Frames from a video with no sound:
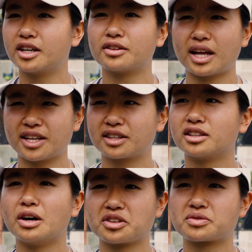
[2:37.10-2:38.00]
I think the
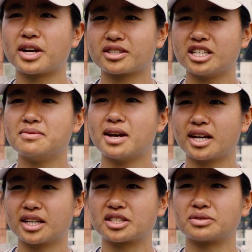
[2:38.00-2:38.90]
lowest ranked team
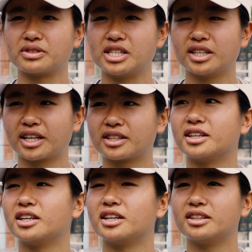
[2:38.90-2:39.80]
heading into
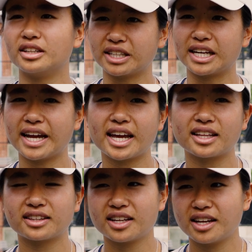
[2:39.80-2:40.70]
the Elite Eight,
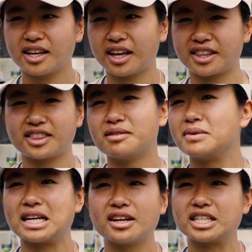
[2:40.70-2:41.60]
the
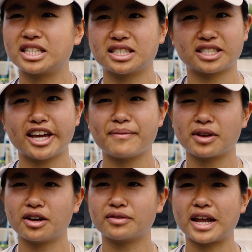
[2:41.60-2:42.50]
mentality stays the same.
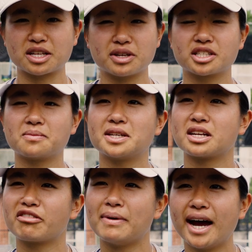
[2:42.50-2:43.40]
Next week is going to be a
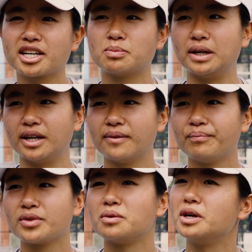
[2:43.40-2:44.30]
tough match, but
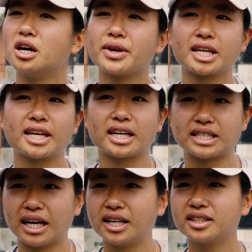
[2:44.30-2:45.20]
we know we can get it
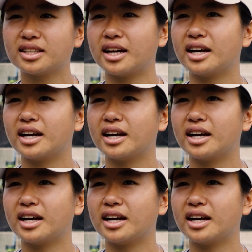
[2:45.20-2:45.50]
done.